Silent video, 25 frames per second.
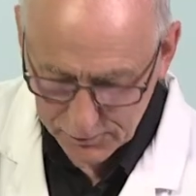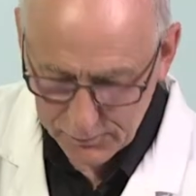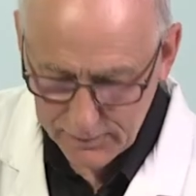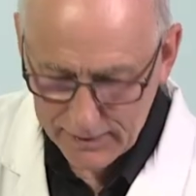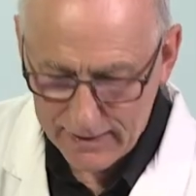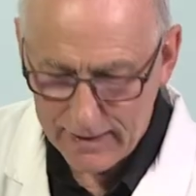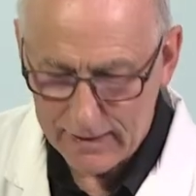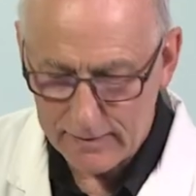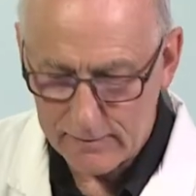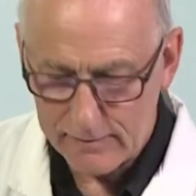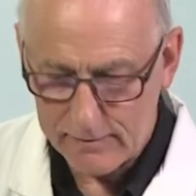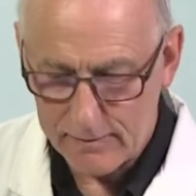as we
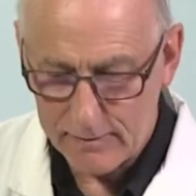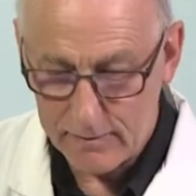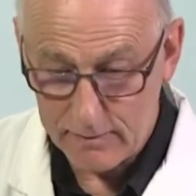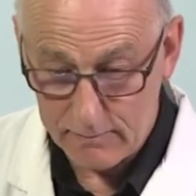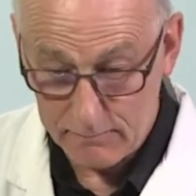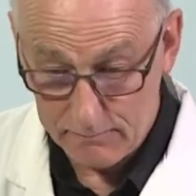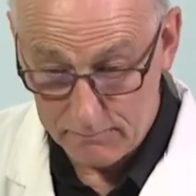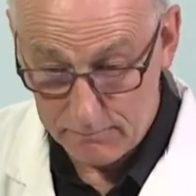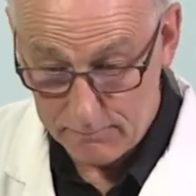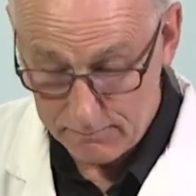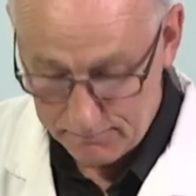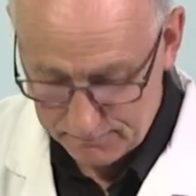get to
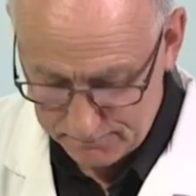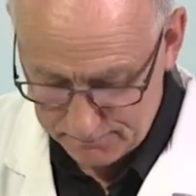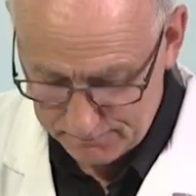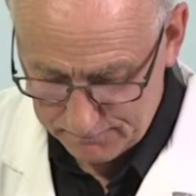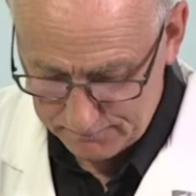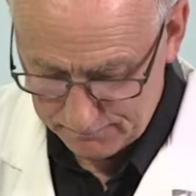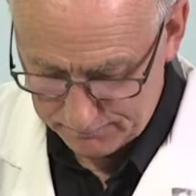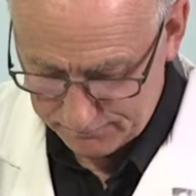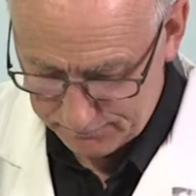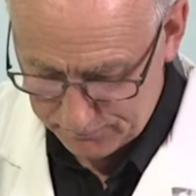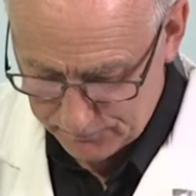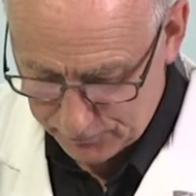the
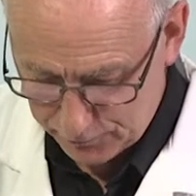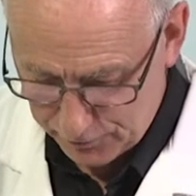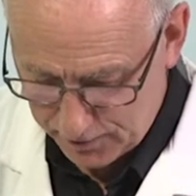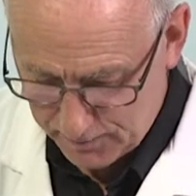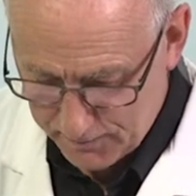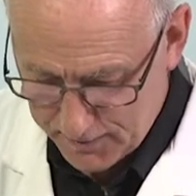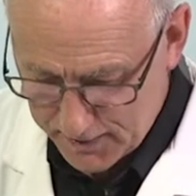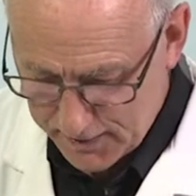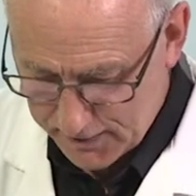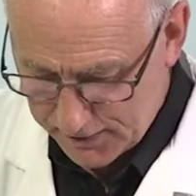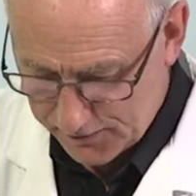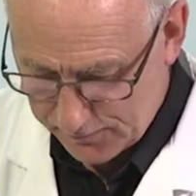3
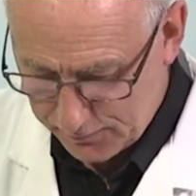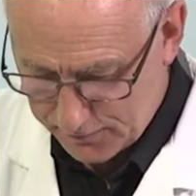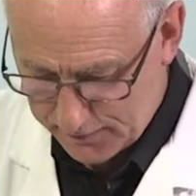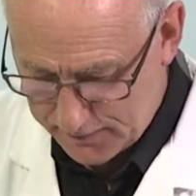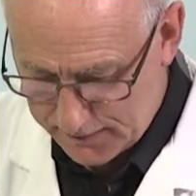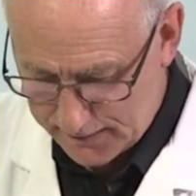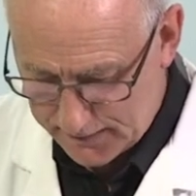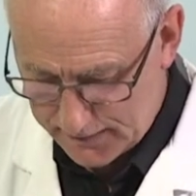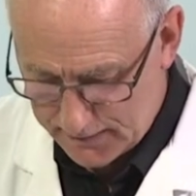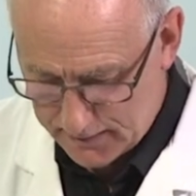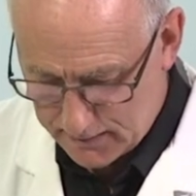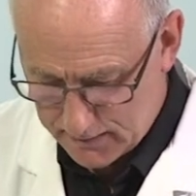minutes,
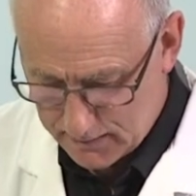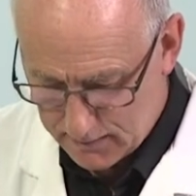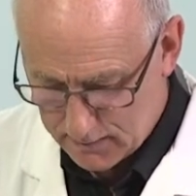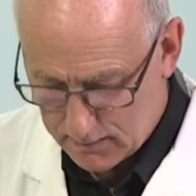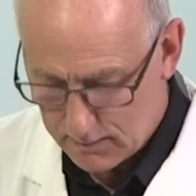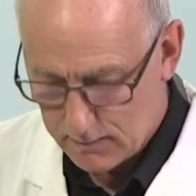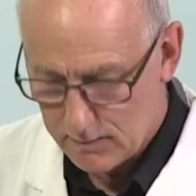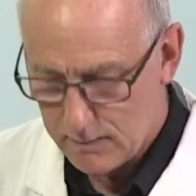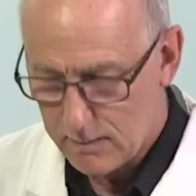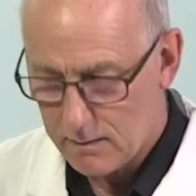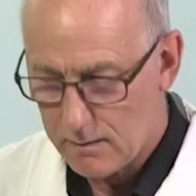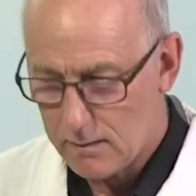we
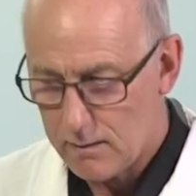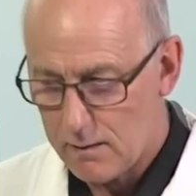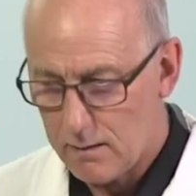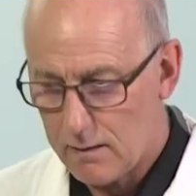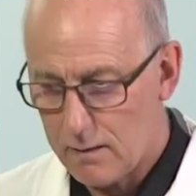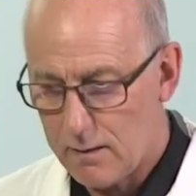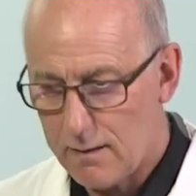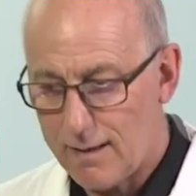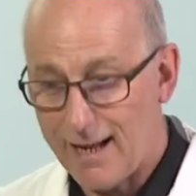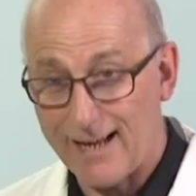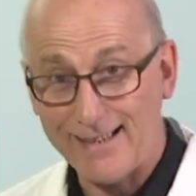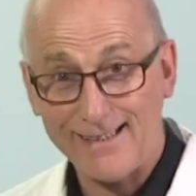
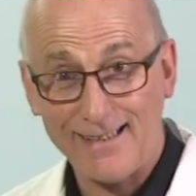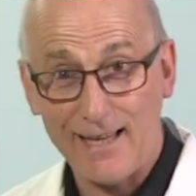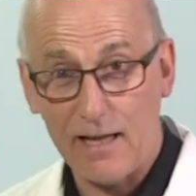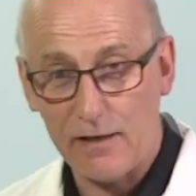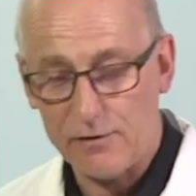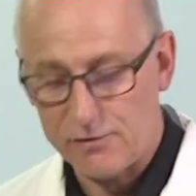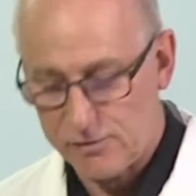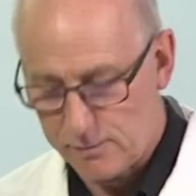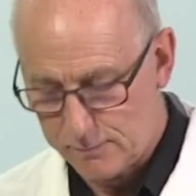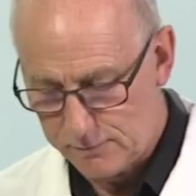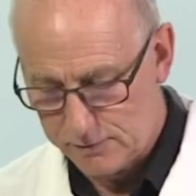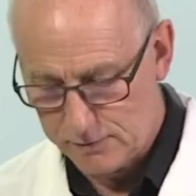add
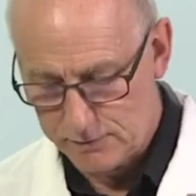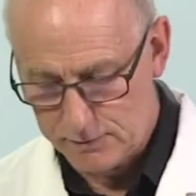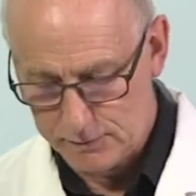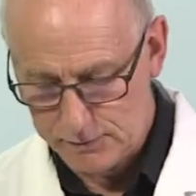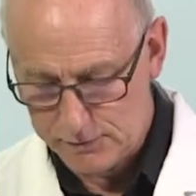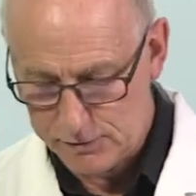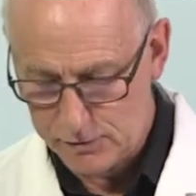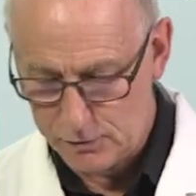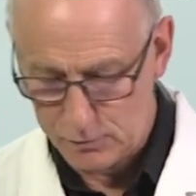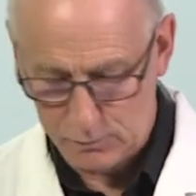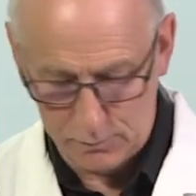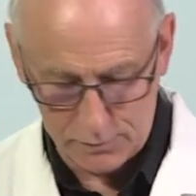calcium to the
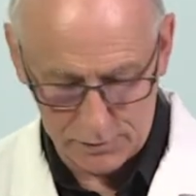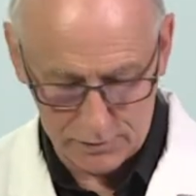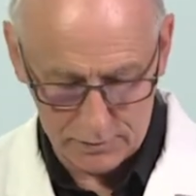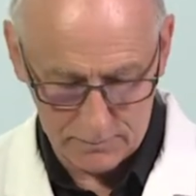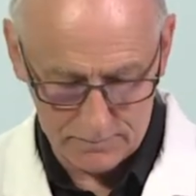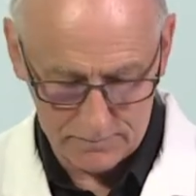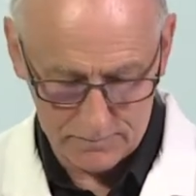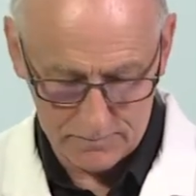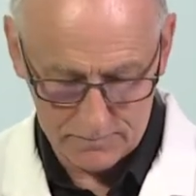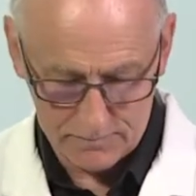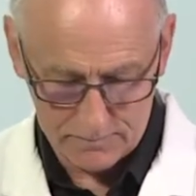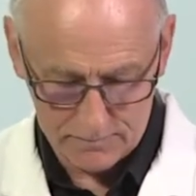tubes.
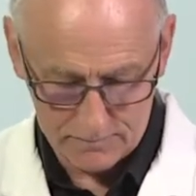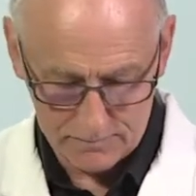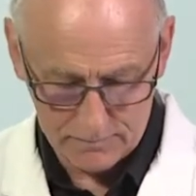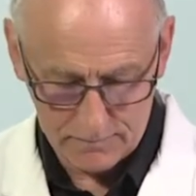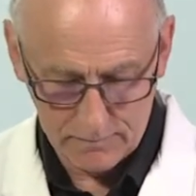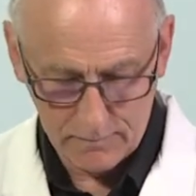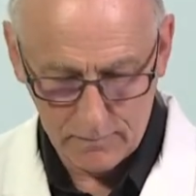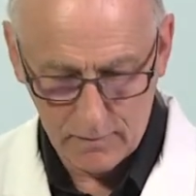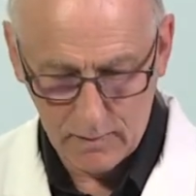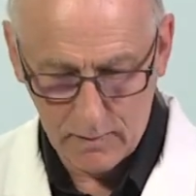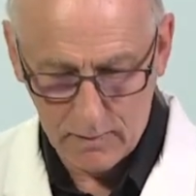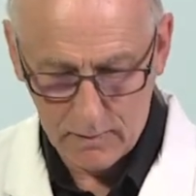
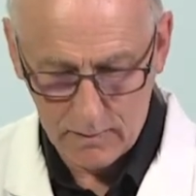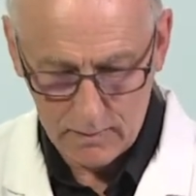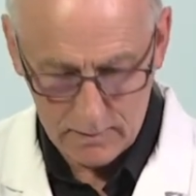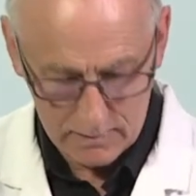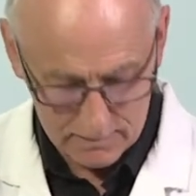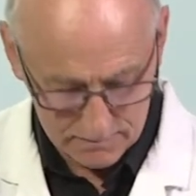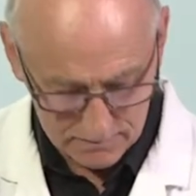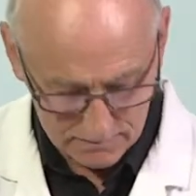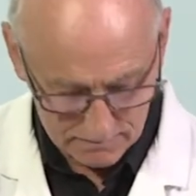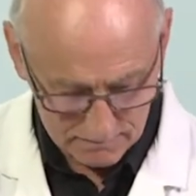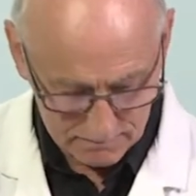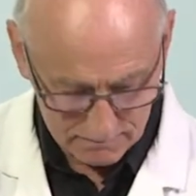
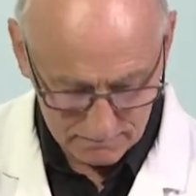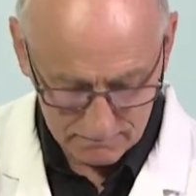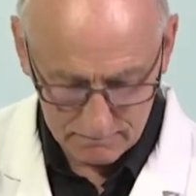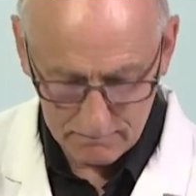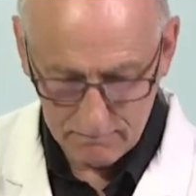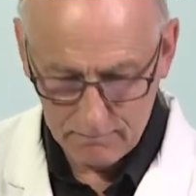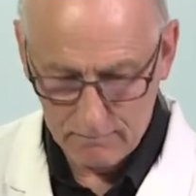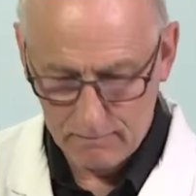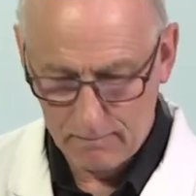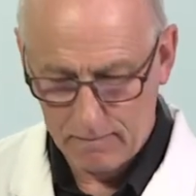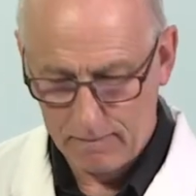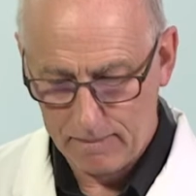
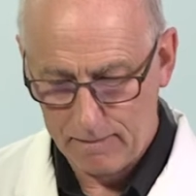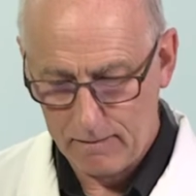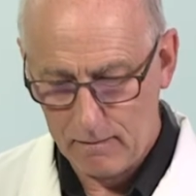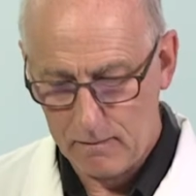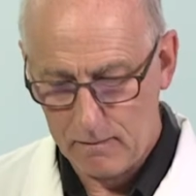And